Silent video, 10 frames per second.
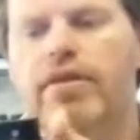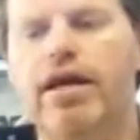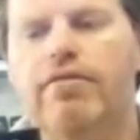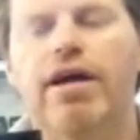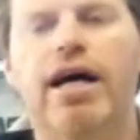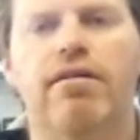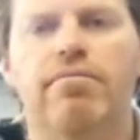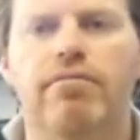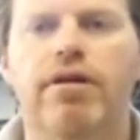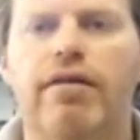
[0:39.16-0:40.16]
They've
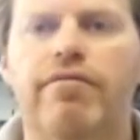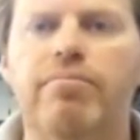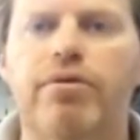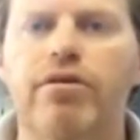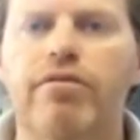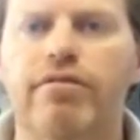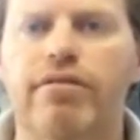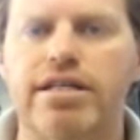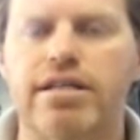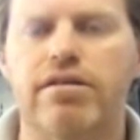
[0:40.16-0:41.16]
improved the
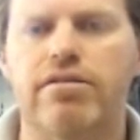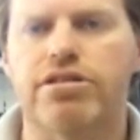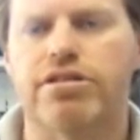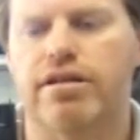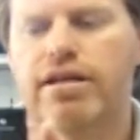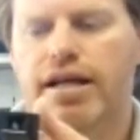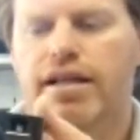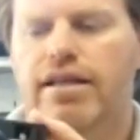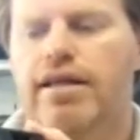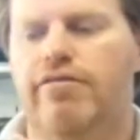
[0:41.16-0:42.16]
resolution,
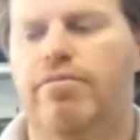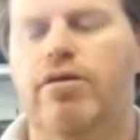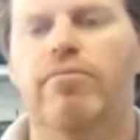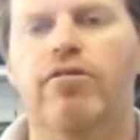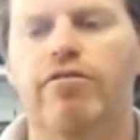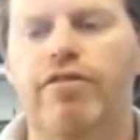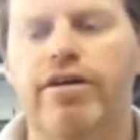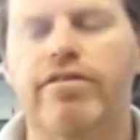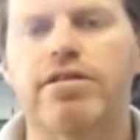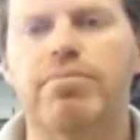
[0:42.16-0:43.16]
they've put more
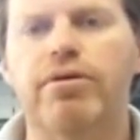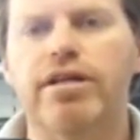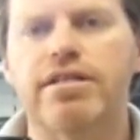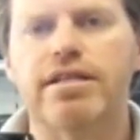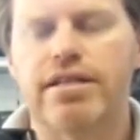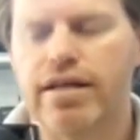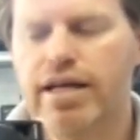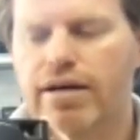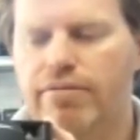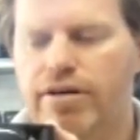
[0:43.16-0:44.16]
focus points into the
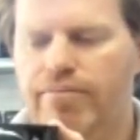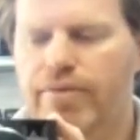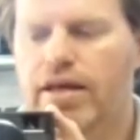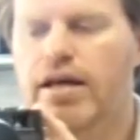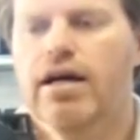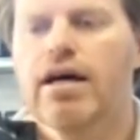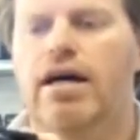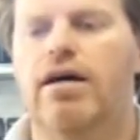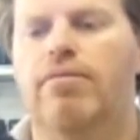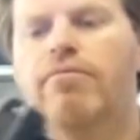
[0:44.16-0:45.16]
camera.
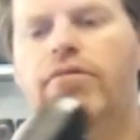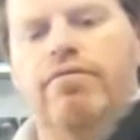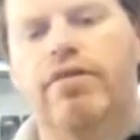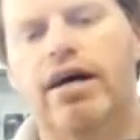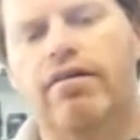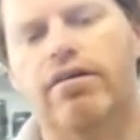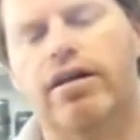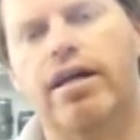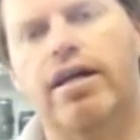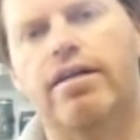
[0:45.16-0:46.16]
We've now got
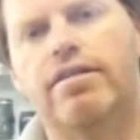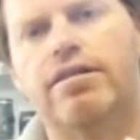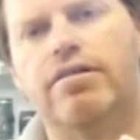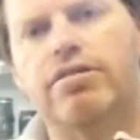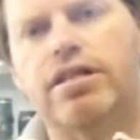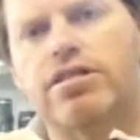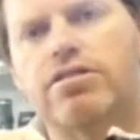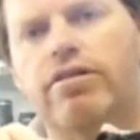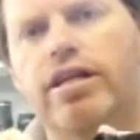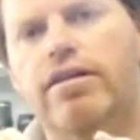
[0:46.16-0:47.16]
a tilting
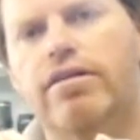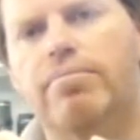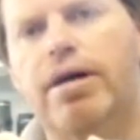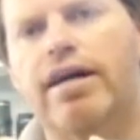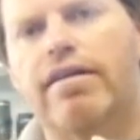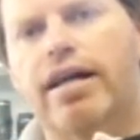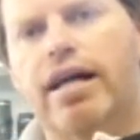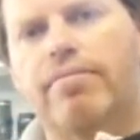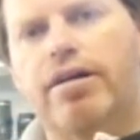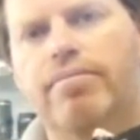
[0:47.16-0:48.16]
screen on the back of the
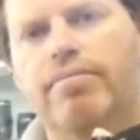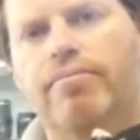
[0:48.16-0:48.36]
camera.